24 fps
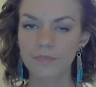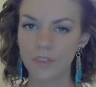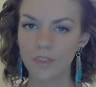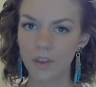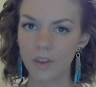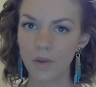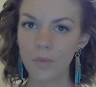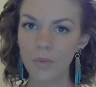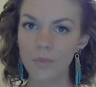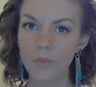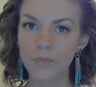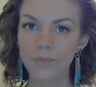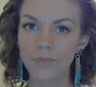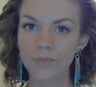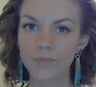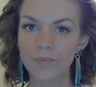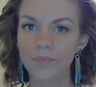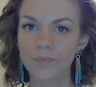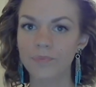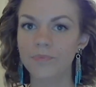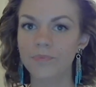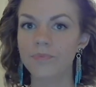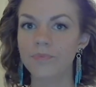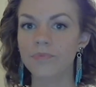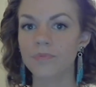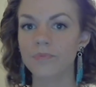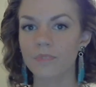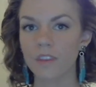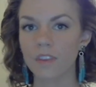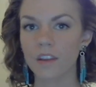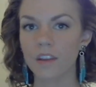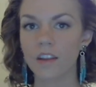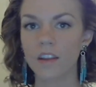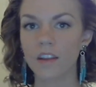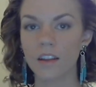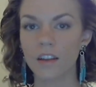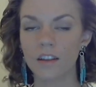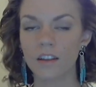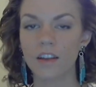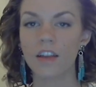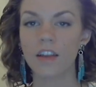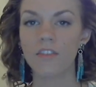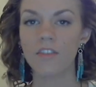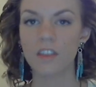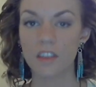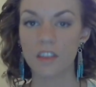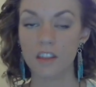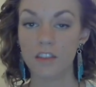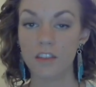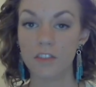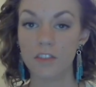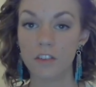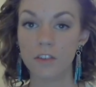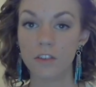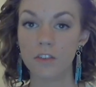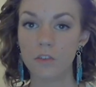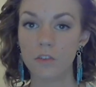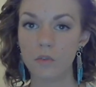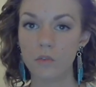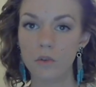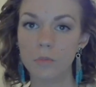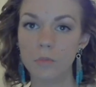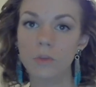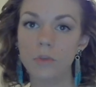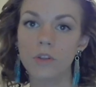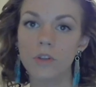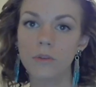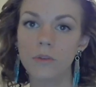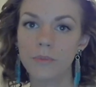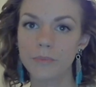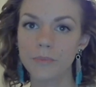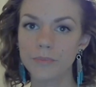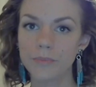No? Everything feels normal?